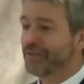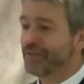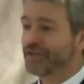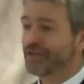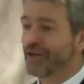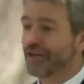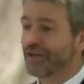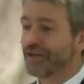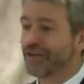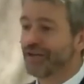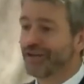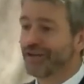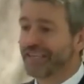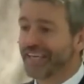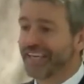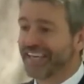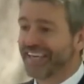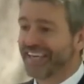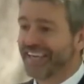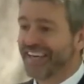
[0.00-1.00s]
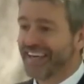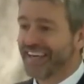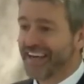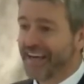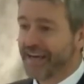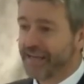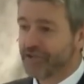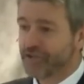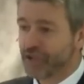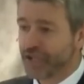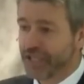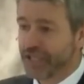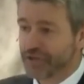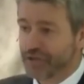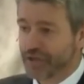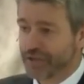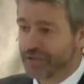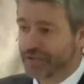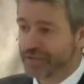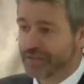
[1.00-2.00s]
You started looking at
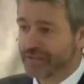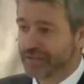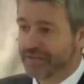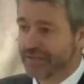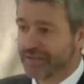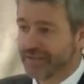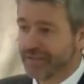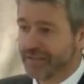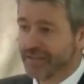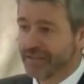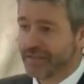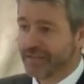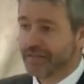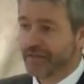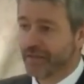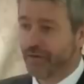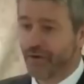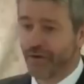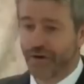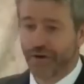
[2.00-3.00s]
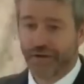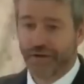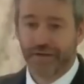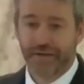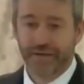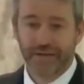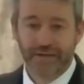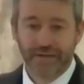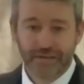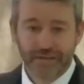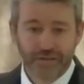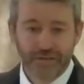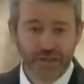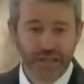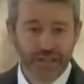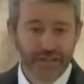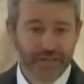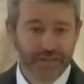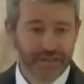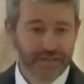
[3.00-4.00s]
Jesus, the Lord
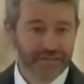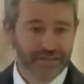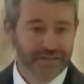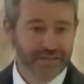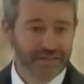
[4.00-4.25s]
Jesus.